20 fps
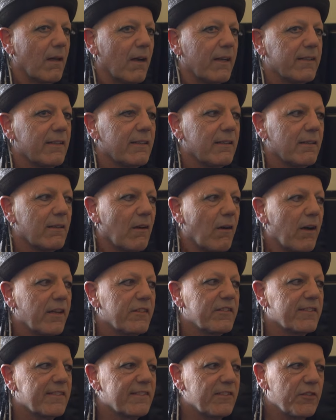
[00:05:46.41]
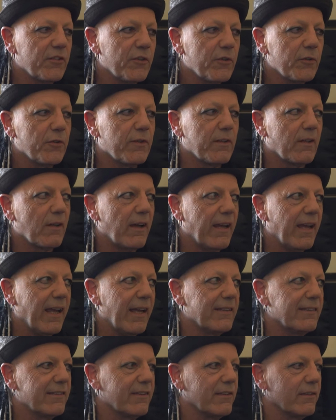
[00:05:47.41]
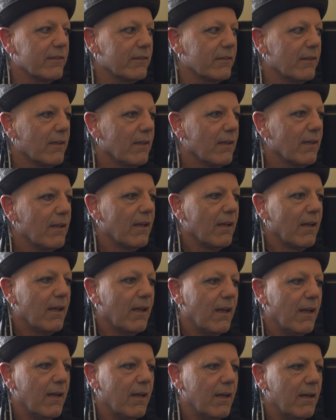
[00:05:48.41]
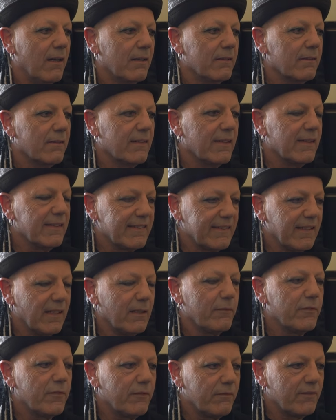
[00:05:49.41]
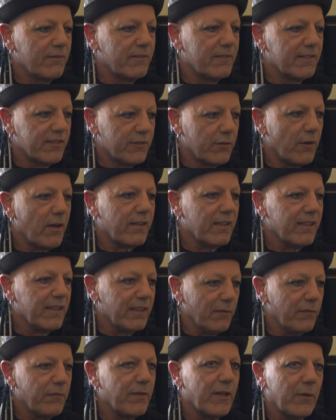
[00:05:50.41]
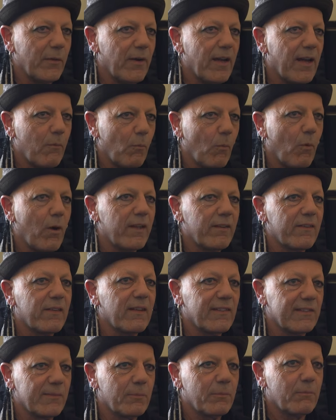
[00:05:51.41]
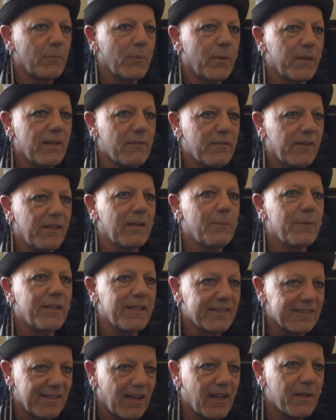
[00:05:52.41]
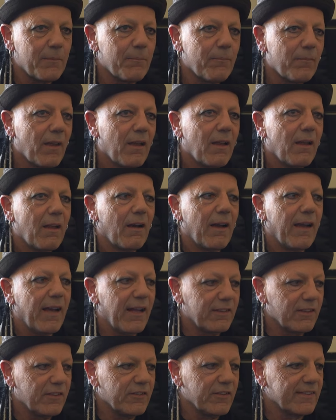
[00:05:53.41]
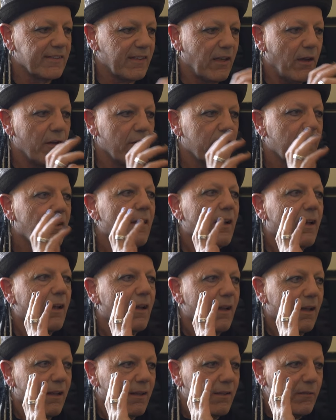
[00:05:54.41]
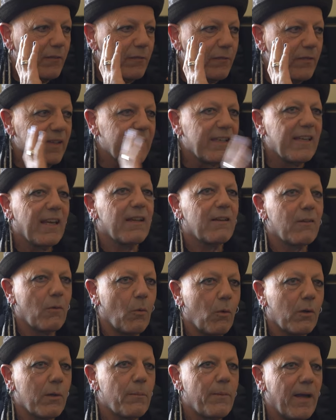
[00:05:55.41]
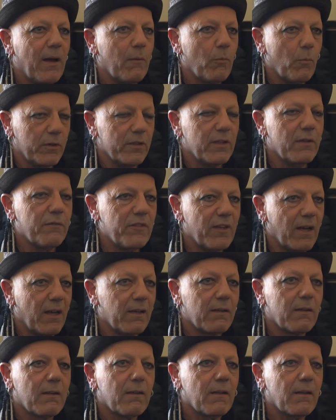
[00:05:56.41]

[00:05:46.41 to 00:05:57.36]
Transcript: I didn't, I just knew that I had to, uh, instead of struggling to figure out why things were never going to be the same, I had to just go, forget all about what you've done.